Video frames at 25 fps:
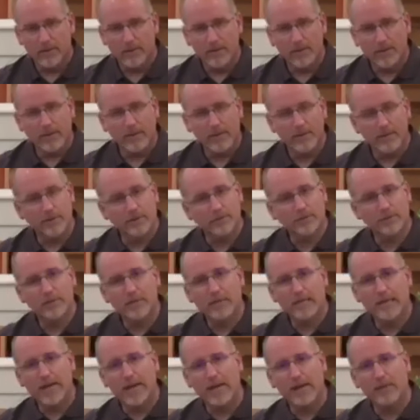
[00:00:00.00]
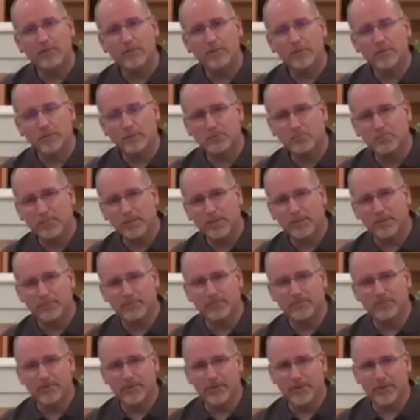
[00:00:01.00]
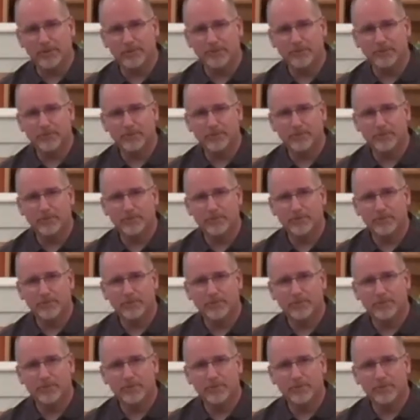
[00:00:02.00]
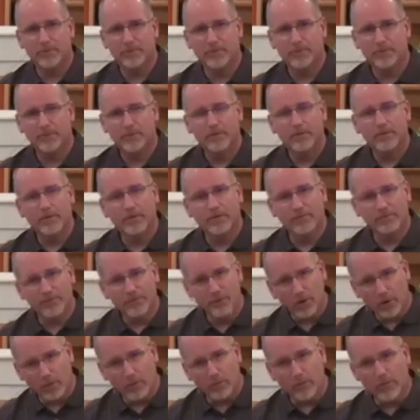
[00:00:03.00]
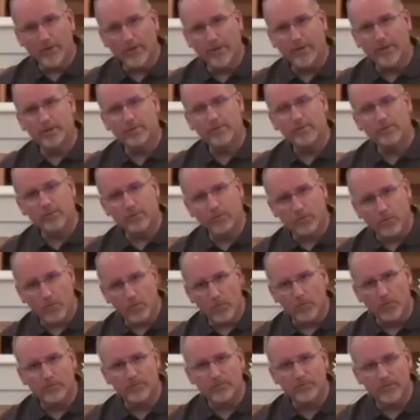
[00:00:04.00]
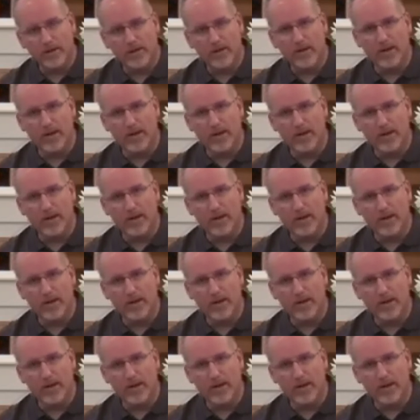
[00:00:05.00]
There's countless benefits of knowing the Word of God.